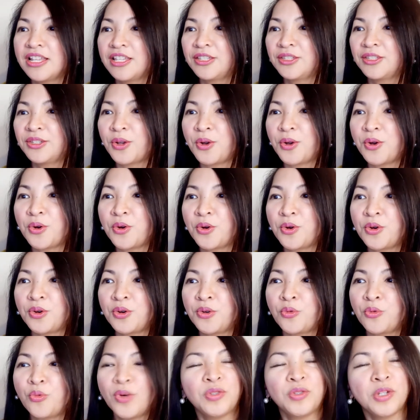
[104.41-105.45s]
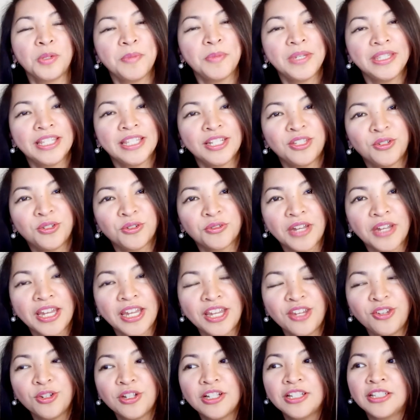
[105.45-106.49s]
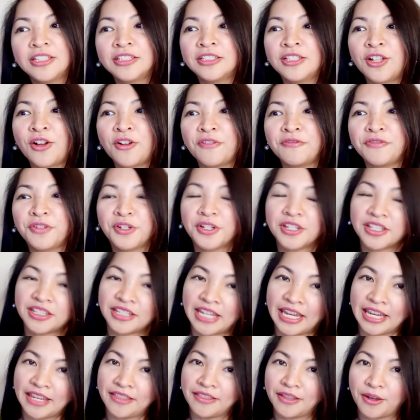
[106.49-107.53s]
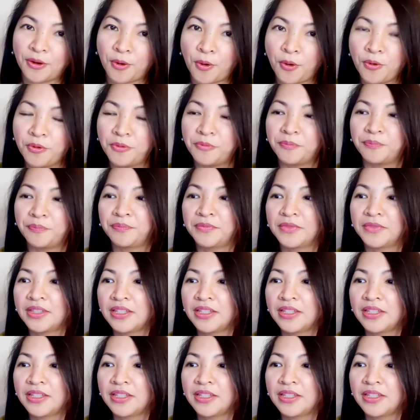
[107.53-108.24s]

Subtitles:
So what will be the duration of your stay in the home?